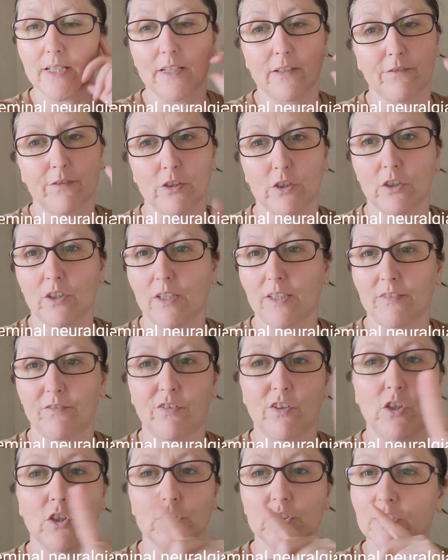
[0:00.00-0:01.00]
I
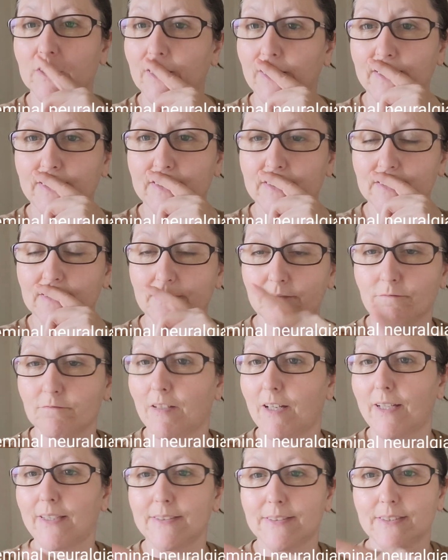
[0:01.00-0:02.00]
forgot to
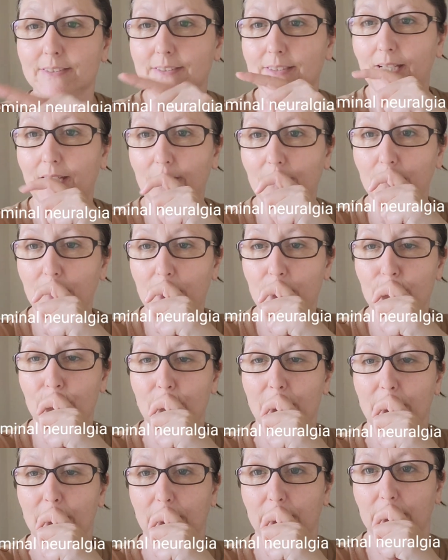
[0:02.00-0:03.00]
write it down in
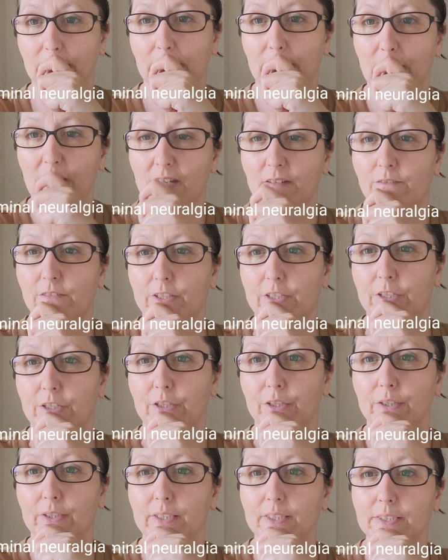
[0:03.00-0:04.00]
my
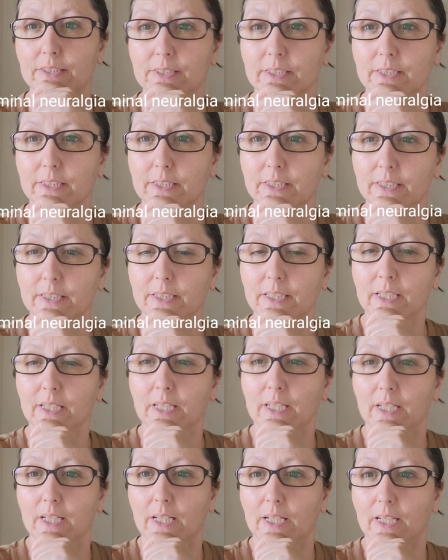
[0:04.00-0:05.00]
video yesterday,
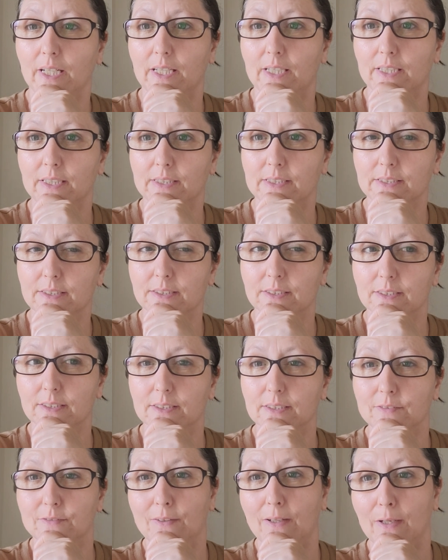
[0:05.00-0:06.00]
and
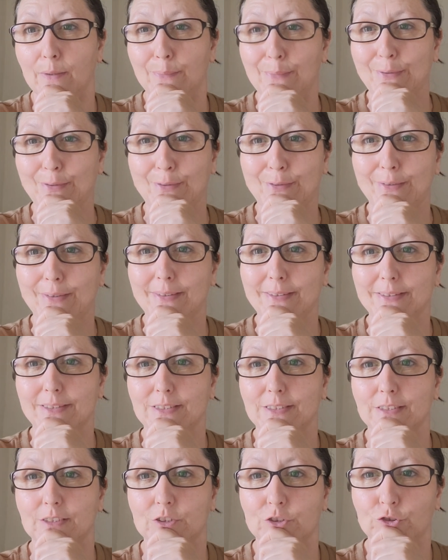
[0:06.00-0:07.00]
fibro is
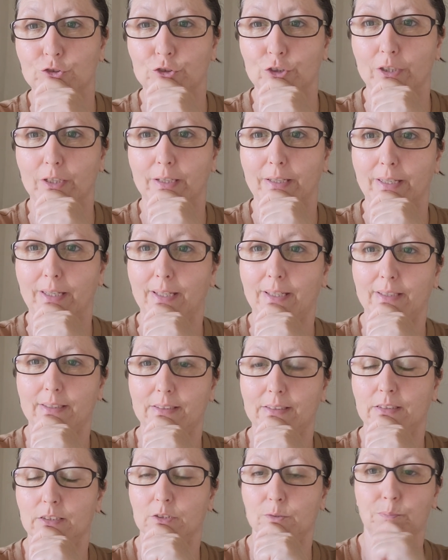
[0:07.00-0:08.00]
struck
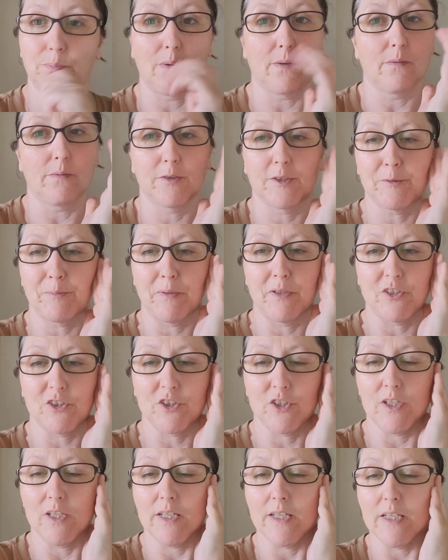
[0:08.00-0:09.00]
again.
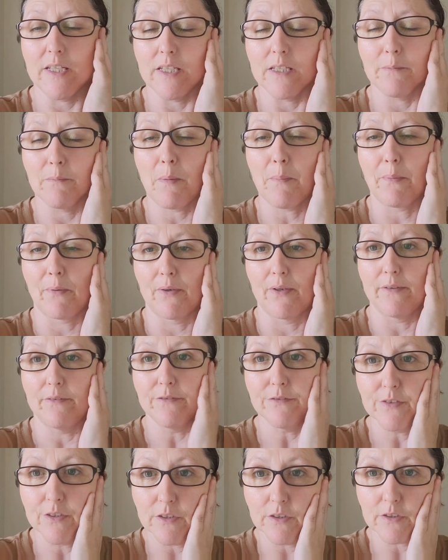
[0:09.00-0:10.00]
Especially my brain
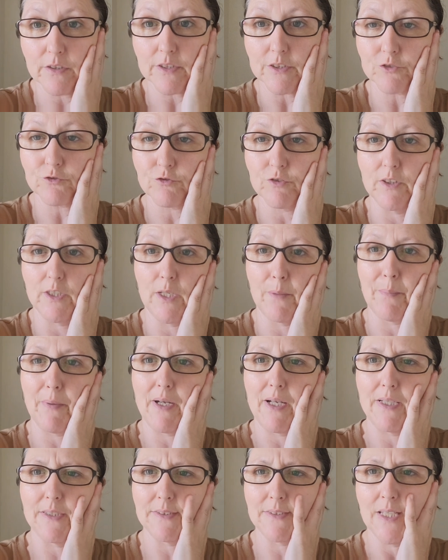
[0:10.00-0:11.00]
fog. It's really
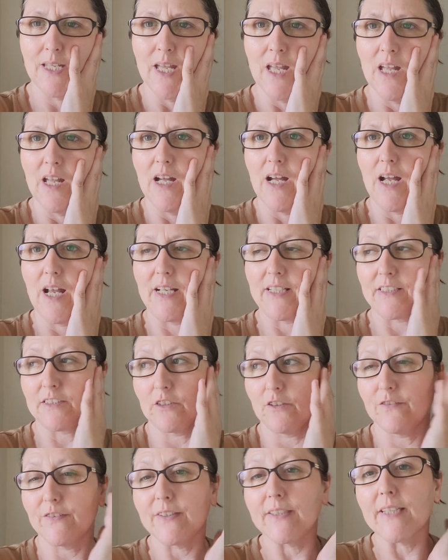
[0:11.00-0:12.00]
bad, and I
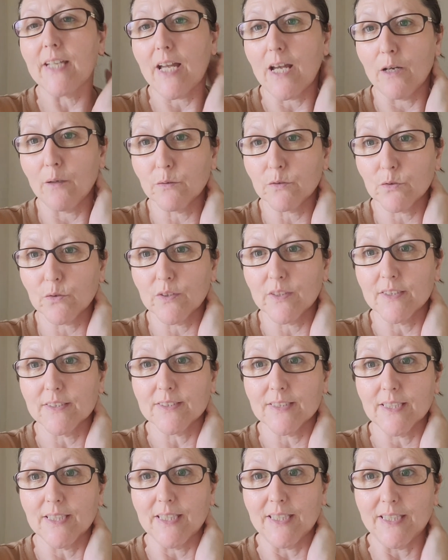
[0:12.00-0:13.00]
don't think it helps with this
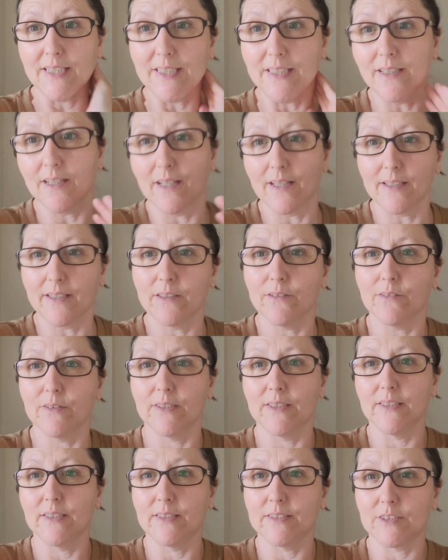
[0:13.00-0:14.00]
heat
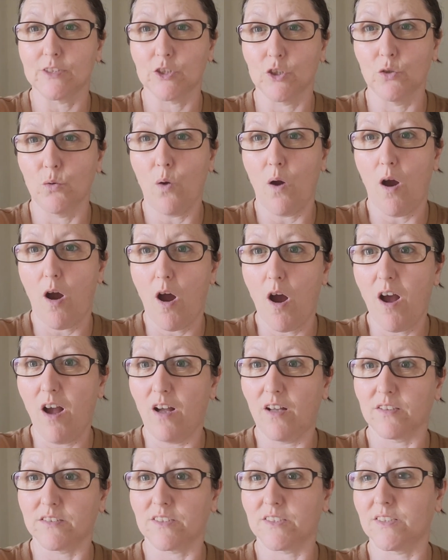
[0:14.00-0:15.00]
anyway. It's too
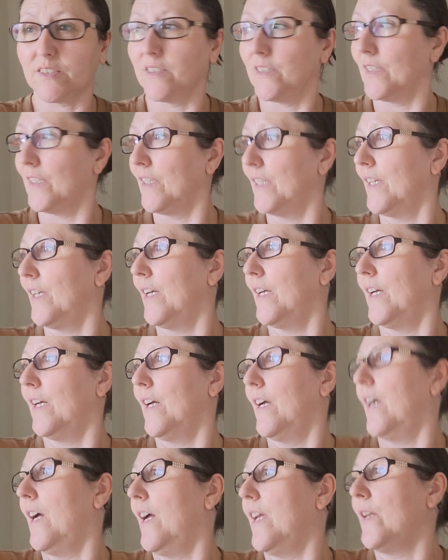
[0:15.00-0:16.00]
hot.
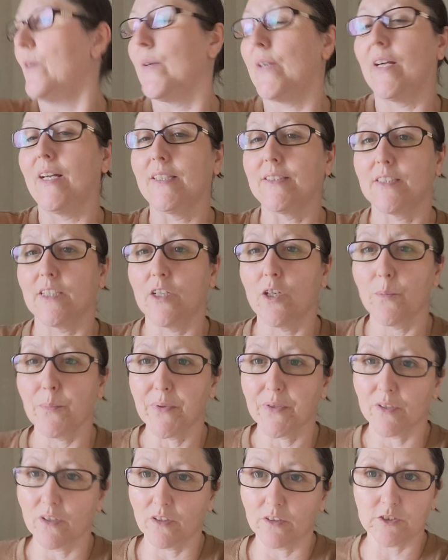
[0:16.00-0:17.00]
Anyway, guys, I hope
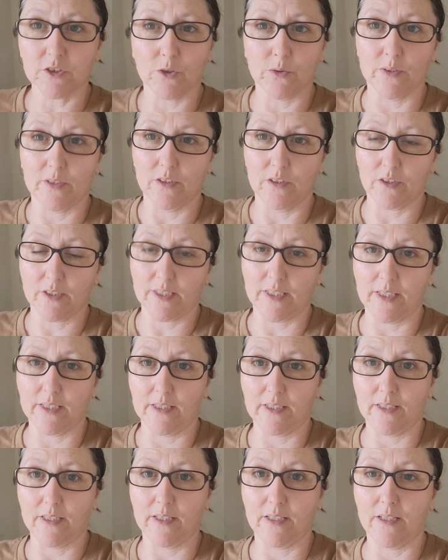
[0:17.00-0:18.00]
you're all doing
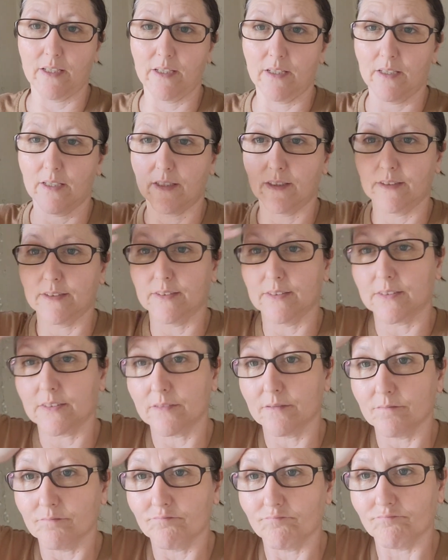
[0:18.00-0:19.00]
okay and
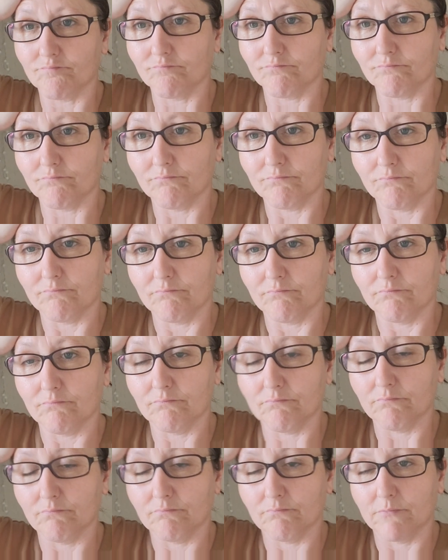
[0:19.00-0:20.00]

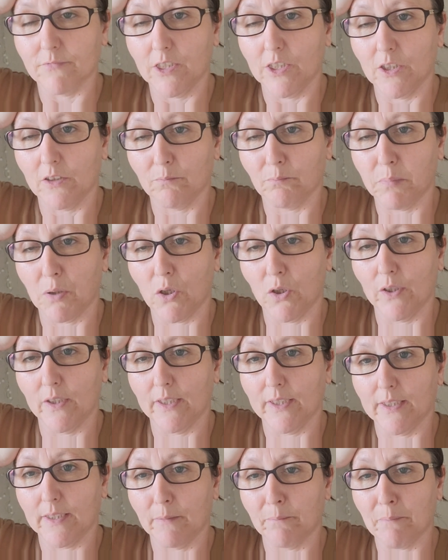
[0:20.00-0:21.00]
you're not
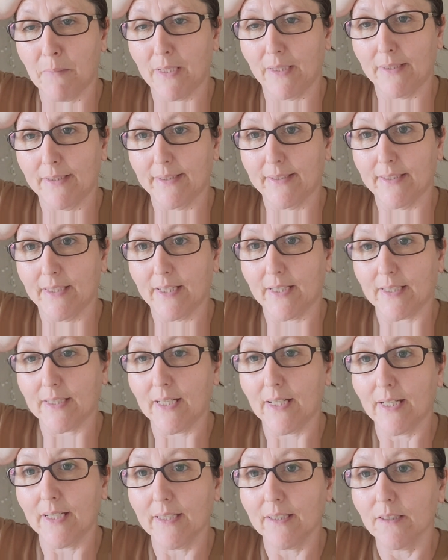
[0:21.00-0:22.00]
boiling and melting like
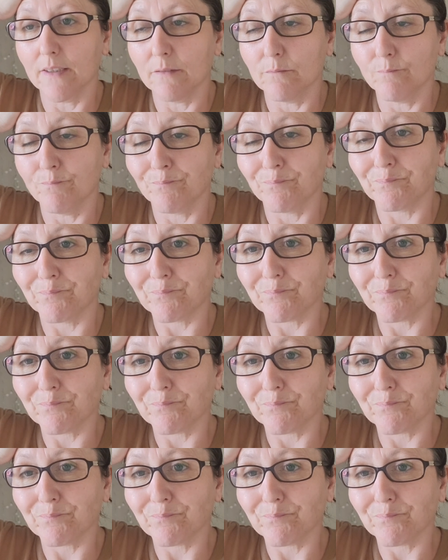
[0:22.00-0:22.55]
I am.